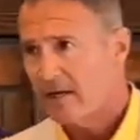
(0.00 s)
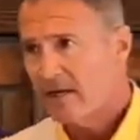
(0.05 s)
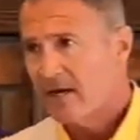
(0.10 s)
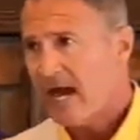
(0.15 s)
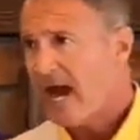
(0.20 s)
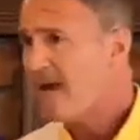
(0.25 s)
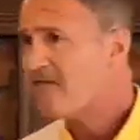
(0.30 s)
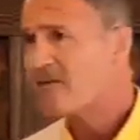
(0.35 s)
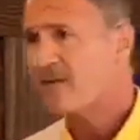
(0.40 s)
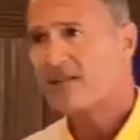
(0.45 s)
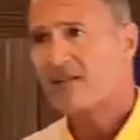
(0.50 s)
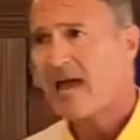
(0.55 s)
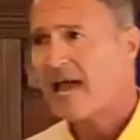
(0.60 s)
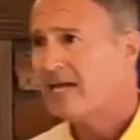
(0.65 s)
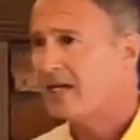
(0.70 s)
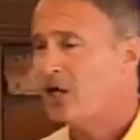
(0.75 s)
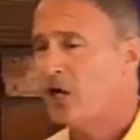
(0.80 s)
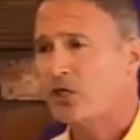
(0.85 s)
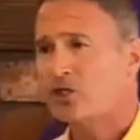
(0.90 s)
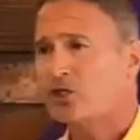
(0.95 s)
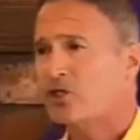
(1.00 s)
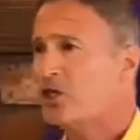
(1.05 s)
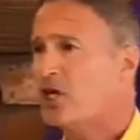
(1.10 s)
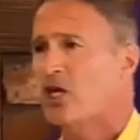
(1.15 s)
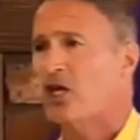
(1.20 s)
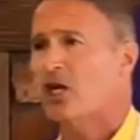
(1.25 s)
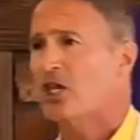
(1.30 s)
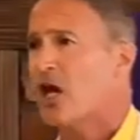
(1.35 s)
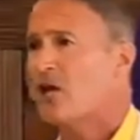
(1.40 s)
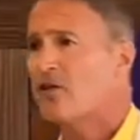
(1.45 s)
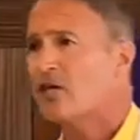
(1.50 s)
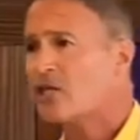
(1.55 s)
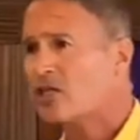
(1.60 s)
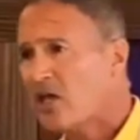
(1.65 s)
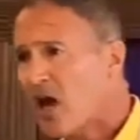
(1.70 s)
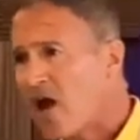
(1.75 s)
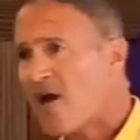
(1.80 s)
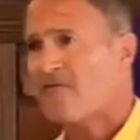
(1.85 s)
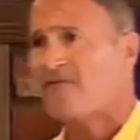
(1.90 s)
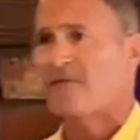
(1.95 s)
Everything looks good on the
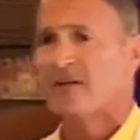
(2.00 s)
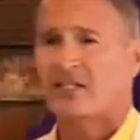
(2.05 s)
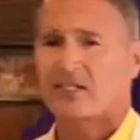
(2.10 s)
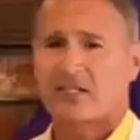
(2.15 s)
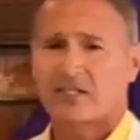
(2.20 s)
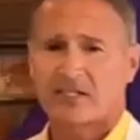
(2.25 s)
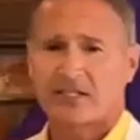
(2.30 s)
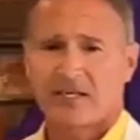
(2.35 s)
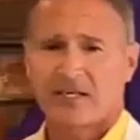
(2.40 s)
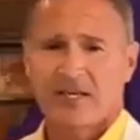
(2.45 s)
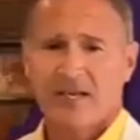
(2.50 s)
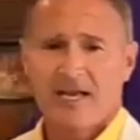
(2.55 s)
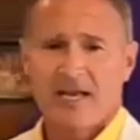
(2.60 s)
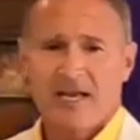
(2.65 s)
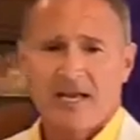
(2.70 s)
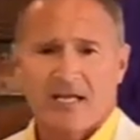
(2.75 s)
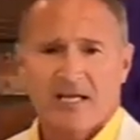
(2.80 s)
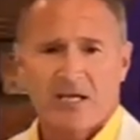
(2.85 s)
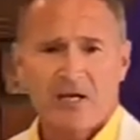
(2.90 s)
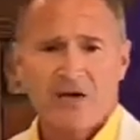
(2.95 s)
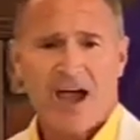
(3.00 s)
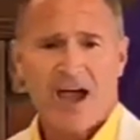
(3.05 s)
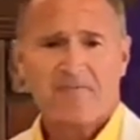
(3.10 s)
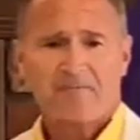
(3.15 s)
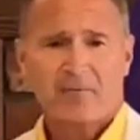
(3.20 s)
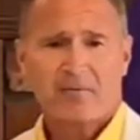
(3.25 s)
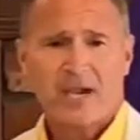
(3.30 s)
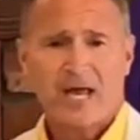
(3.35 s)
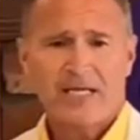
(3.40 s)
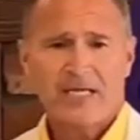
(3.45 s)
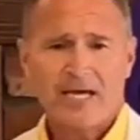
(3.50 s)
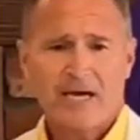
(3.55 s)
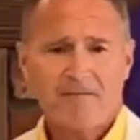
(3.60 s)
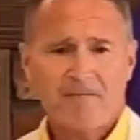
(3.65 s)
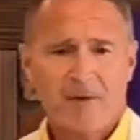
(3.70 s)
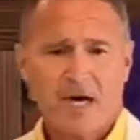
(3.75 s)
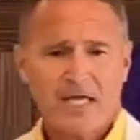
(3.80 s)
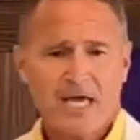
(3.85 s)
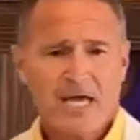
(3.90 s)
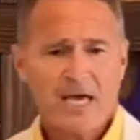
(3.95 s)
surface. You have plenty of
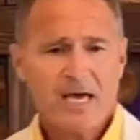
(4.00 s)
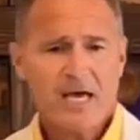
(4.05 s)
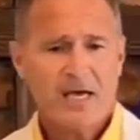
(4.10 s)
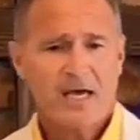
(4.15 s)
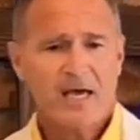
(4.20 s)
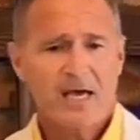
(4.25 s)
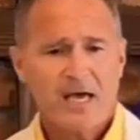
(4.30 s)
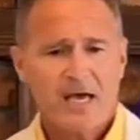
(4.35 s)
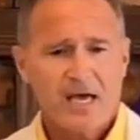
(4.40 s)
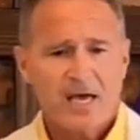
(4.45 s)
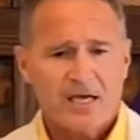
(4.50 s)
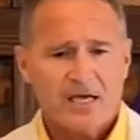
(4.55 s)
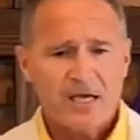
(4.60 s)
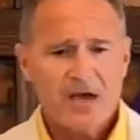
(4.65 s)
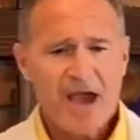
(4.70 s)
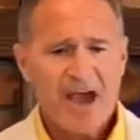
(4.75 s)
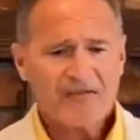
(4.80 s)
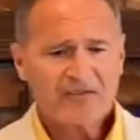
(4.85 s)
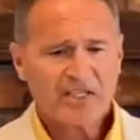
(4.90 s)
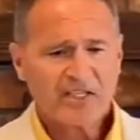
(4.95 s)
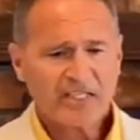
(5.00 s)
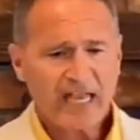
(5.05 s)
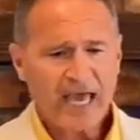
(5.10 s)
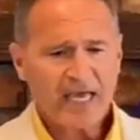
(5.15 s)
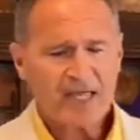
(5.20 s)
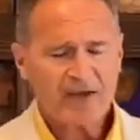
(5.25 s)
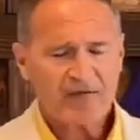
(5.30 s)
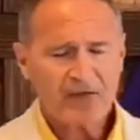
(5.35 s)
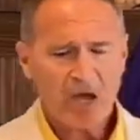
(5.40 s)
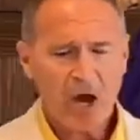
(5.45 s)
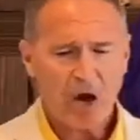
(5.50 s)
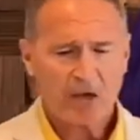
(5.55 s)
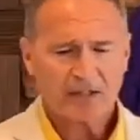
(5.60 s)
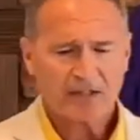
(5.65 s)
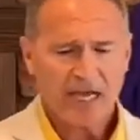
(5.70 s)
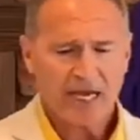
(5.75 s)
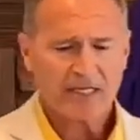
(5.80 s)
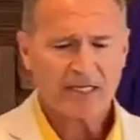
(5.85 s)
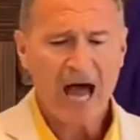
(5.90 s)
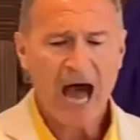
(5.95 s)
money. You have state-of-the-art
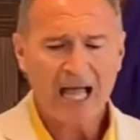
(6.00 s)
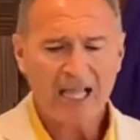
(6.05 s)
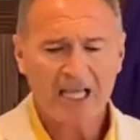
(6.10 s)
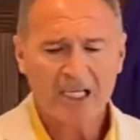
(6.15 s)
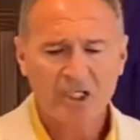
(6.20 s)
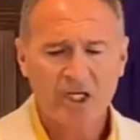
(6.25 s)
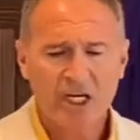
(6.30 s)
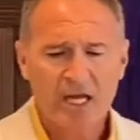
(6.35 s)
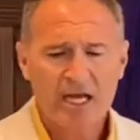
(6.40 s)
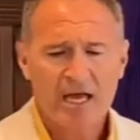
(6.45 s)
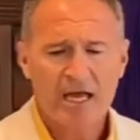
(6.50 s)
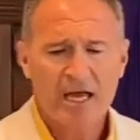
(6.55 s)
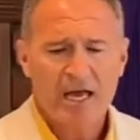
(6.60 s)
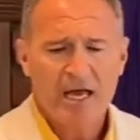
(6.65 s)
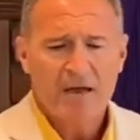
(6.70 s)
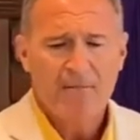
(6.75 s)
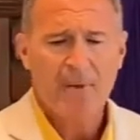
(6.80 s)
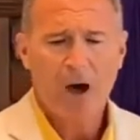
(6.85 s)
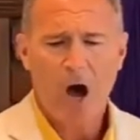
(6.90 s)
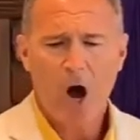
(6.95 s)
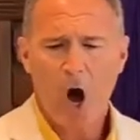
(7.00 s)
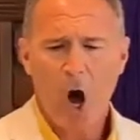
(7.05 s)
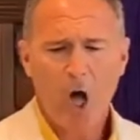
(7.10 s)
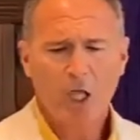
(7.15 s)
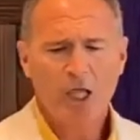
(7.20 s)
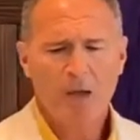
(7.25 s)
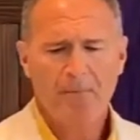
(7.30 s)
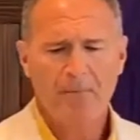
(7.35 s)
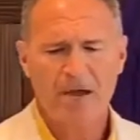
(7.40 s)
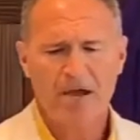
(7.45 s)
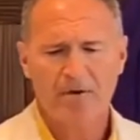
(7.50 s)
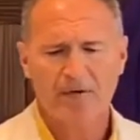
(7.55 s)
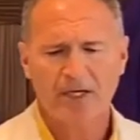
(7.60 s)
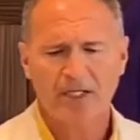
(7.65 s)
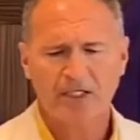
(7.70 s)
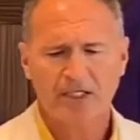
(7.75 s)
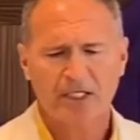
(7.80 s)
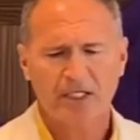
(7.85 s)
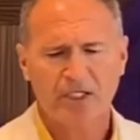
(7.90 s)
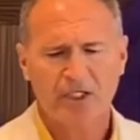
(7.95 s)
technology. By all
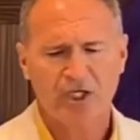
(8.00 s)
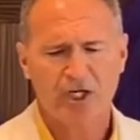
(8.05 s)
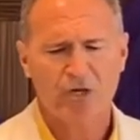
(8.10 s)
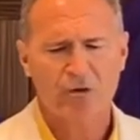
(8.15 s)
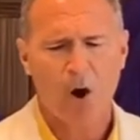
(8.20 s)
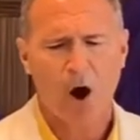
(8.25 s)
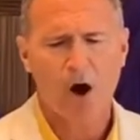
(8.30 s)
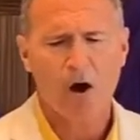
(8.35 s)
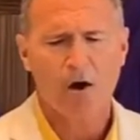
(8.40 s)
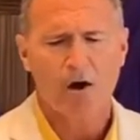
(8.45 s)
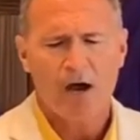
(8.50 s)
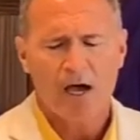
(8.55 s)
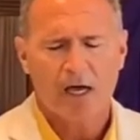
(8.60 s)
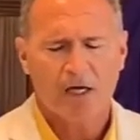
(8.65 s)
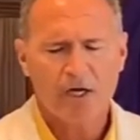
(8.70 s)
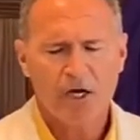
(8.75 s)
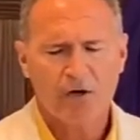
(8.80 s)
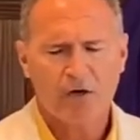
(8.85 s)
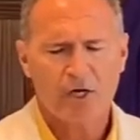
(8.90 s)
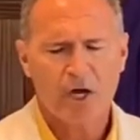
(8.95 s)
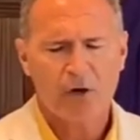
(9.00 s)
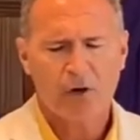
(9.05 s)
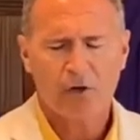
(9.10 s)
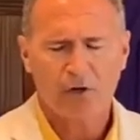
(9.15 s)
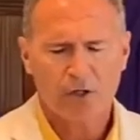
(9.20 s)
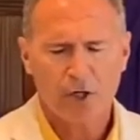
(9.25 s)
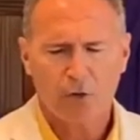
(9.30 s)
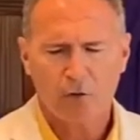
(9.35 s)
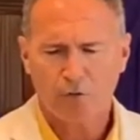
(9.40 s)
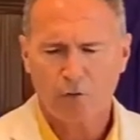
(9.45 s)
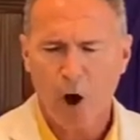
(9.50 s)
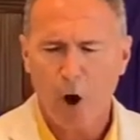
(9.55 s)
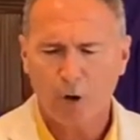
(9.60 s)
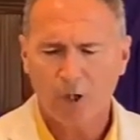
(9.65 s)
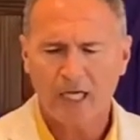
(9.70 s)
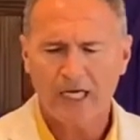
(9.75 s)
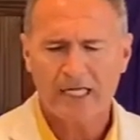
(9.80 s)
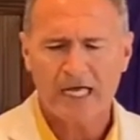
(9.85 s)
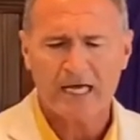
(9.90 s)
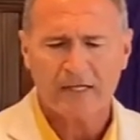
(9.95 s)
appearances, you are, you're, you're, you're
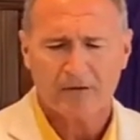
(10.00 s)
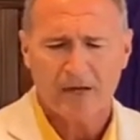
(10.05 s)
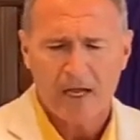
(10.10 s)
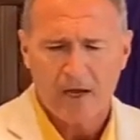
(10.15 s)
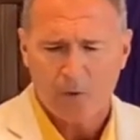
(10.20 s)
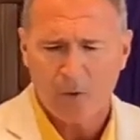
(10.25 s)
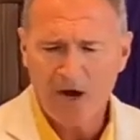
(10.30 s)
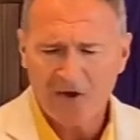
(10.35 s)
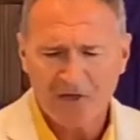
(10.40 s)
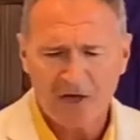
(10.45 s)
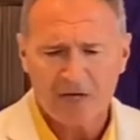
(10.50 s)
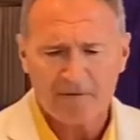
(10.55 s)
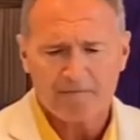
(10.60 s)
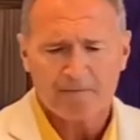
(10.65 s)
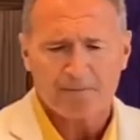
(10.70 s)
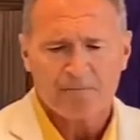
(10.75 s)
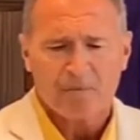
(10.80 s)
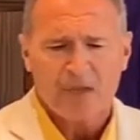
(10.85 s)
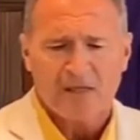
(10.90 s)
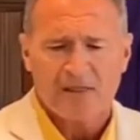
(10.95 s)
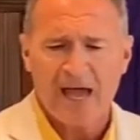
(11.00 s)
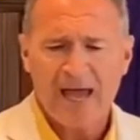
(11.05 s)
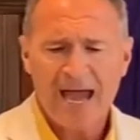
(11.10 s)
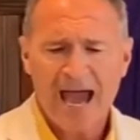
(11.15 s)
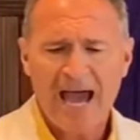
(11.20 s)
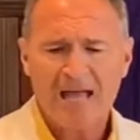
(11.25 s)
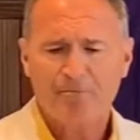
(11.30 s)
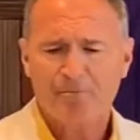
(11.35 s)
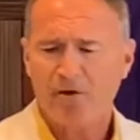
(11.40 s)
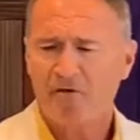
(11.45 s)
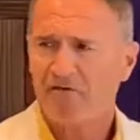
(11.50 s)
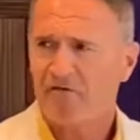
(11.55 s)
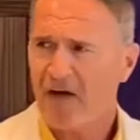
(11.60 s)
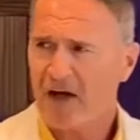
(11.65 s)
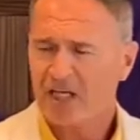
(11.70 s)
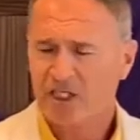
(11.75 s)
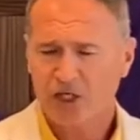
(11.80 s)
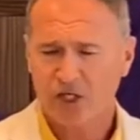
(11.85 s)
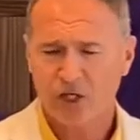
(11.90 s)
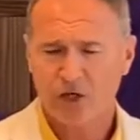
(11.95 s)
rolling it with it. They had
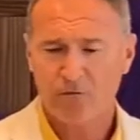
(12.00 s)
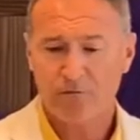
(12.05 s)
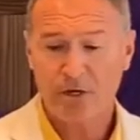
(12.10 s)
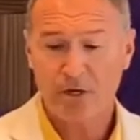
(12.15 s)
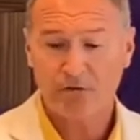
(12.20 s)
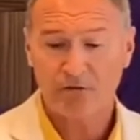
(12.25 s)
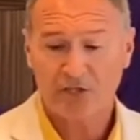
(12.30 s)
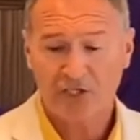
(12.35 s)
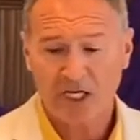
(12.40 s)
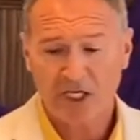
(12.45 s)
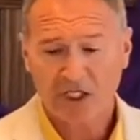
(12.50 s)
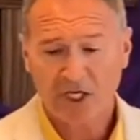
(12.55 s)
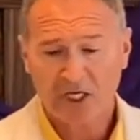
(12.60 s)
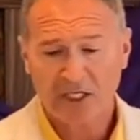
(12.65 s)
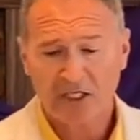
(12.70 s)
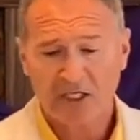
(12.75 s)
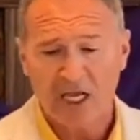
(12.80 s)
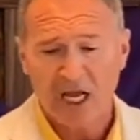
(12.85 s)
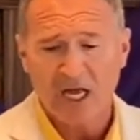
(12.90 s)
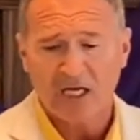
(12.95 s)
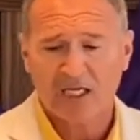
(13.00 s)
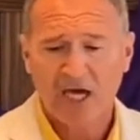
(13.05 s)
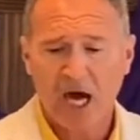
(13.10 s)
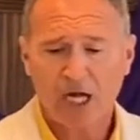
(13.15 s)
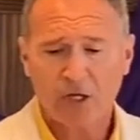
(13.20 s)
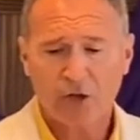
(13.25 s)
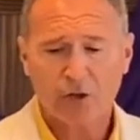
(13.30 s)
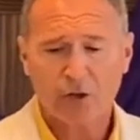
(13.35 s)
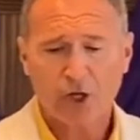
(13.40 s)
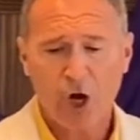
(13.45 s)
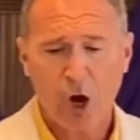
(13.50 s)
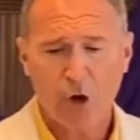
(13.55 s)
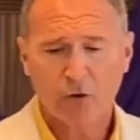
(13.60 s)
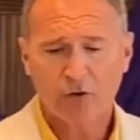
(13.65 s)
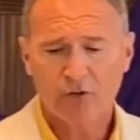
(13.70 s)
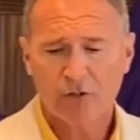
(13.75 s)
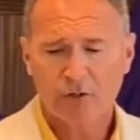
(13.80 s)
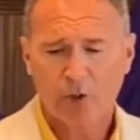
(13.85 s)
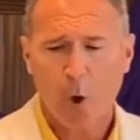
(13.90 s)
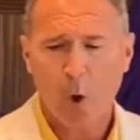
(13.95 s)
professional musicians,
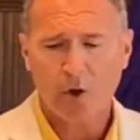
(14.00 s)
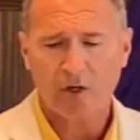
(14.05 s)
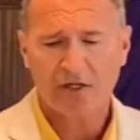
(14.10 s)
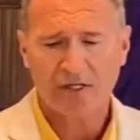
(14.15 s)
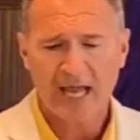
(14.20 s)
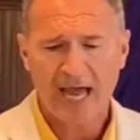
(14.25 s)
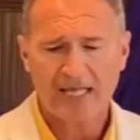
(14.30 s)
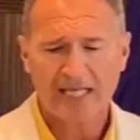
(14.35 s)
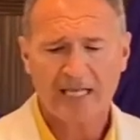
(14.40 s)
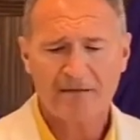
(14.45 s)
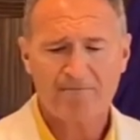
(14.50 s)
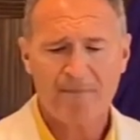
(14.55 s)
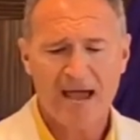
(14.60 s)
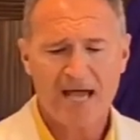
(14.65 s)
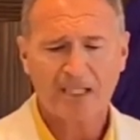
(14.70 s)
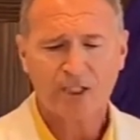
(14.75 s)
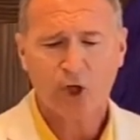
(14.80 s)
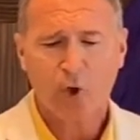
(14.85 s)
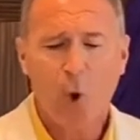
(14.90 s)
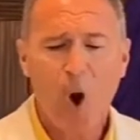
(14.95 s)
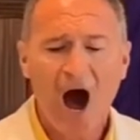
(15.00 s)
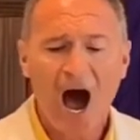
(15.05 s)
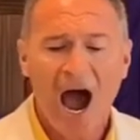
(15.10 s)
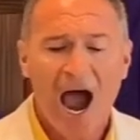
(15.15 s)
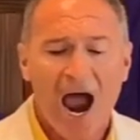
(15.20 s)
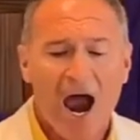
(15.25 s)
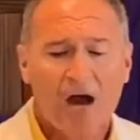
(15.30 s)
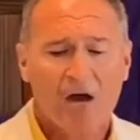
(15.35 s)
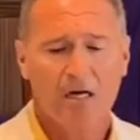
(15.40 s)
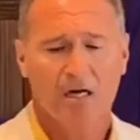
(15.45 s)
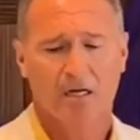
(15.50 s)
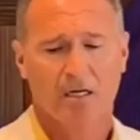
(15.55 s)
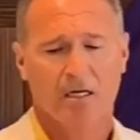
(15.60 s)
color-coordinated mass choir.